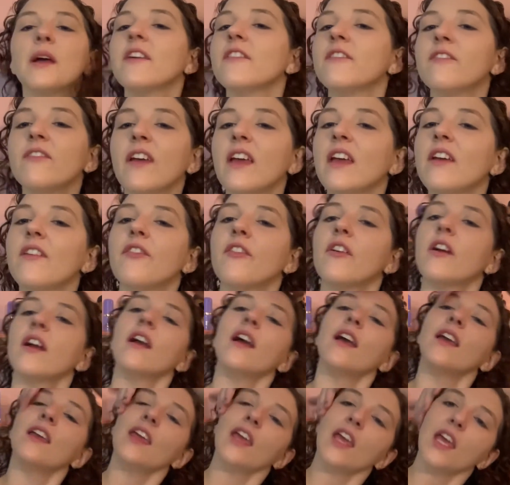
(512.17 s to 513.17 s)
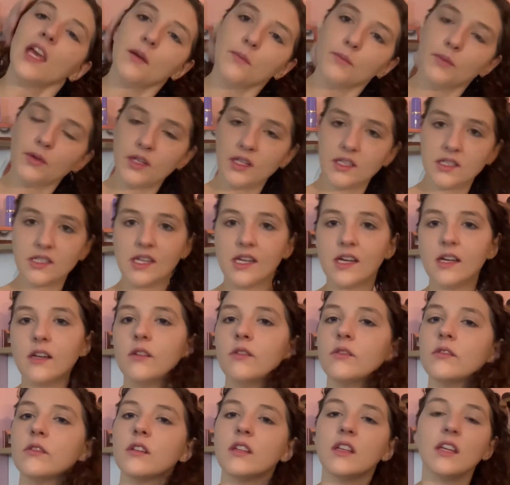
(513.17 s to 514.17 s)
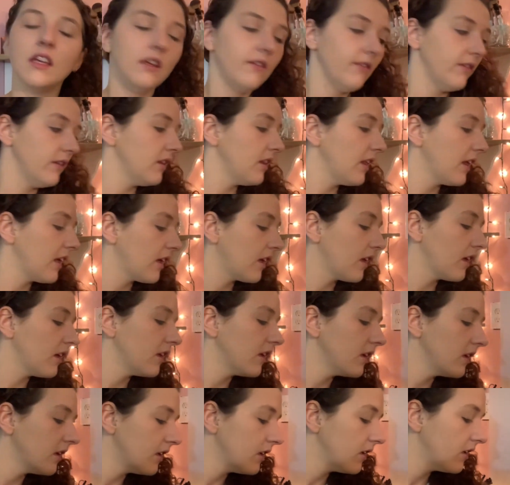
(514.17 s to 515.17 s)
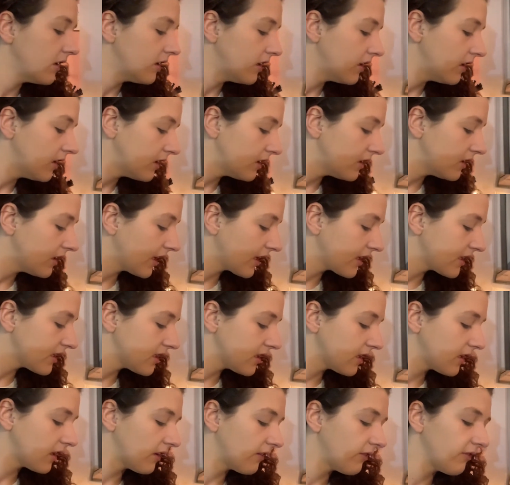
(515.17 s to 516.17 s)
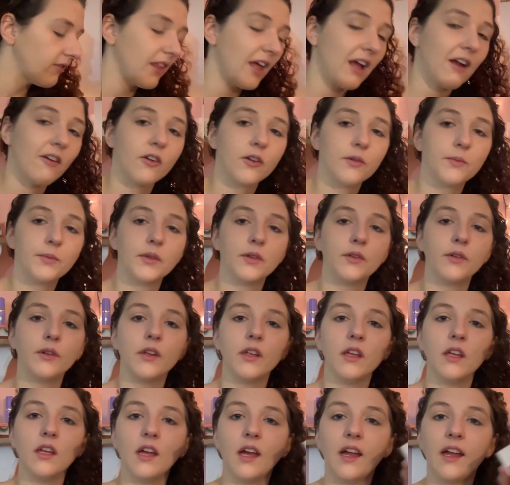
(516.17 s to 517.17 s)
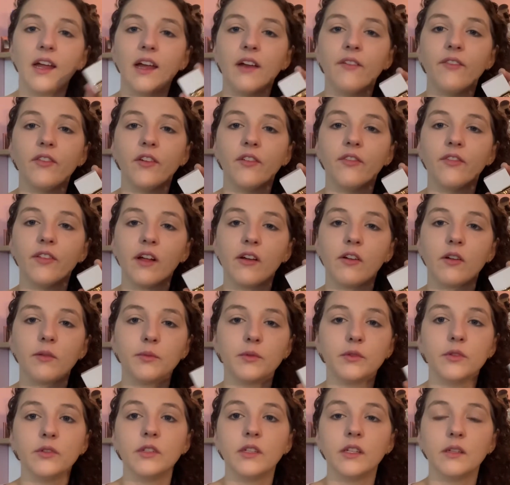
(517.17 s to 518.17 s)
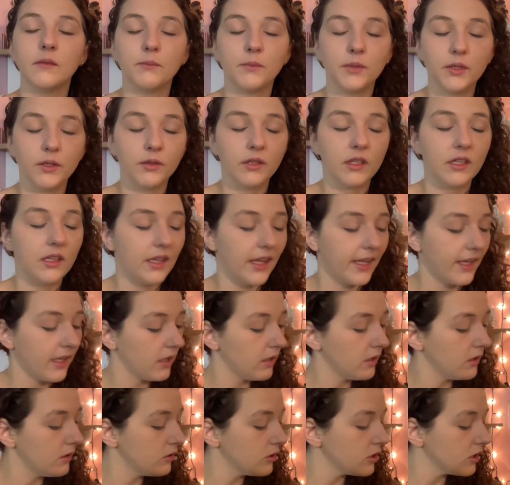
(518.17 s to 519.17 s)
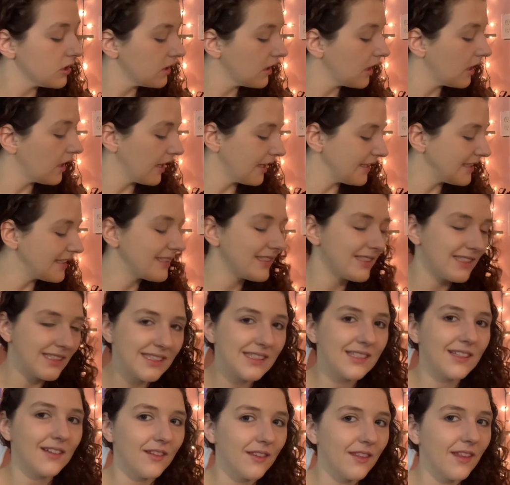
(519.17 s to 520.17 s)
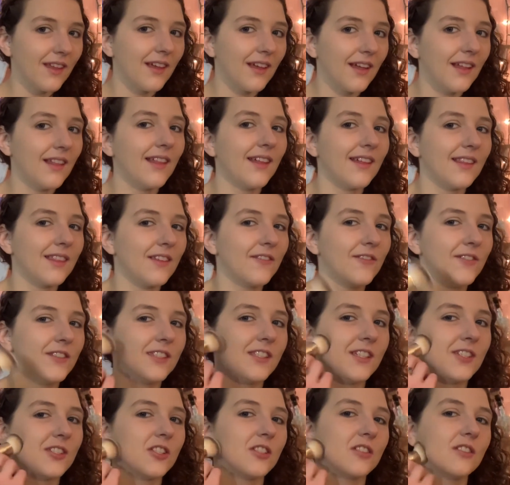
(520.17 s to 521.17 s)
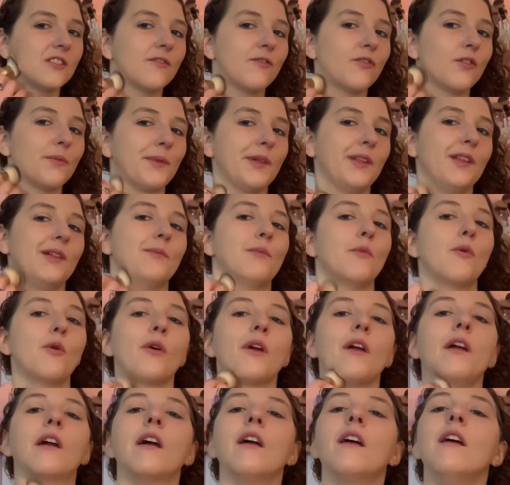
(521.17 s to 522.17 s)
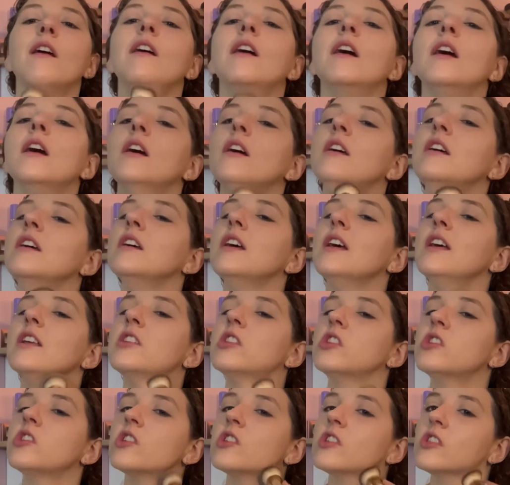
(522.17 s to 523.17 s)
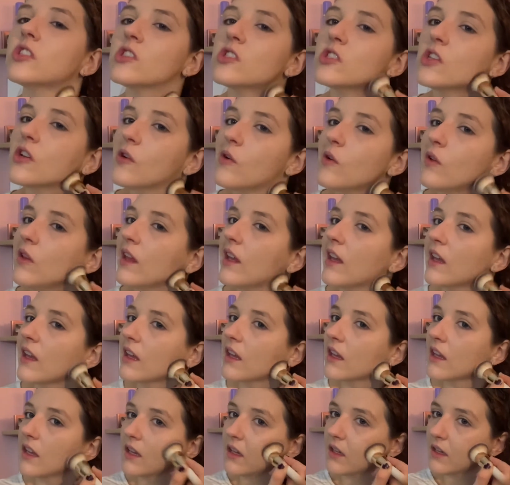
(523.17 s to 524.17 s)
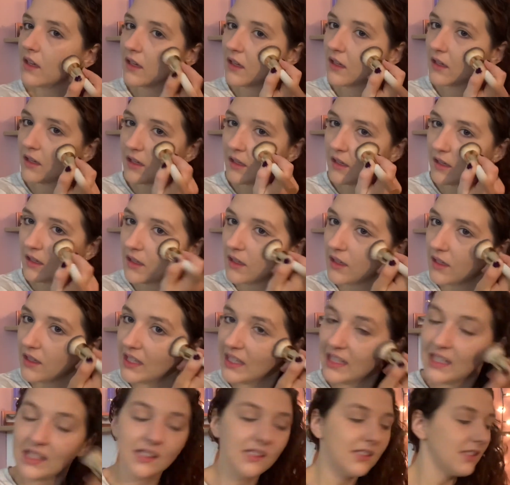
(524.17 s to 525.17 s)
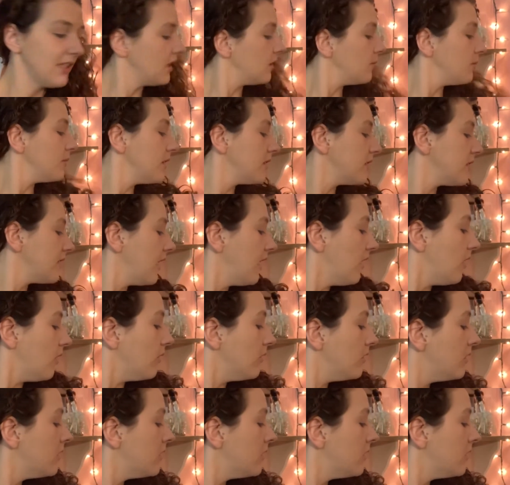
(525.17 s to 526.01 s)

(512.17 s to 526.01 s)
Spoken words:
favorite. I can't put it down. Even like next to the Flower Beauty, I have the Flower Beauty Light Illusion, and I still think I like the Physicians Formula more. It's just so, like, easy to blend out.